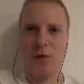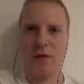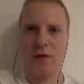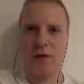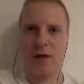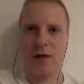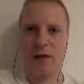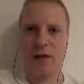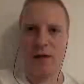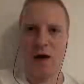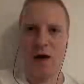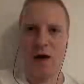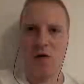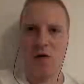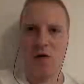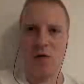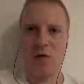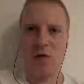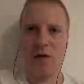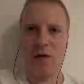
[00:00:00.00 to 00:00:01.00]
you pointed
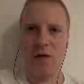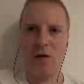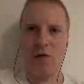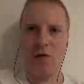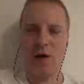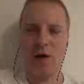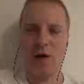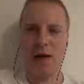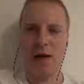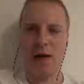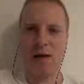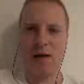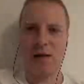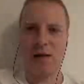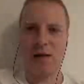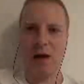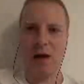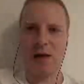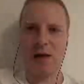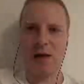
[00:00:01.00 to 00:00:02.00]
out, the United
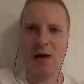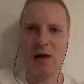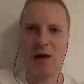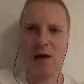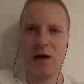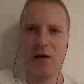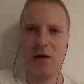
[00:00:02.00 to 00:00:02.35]
States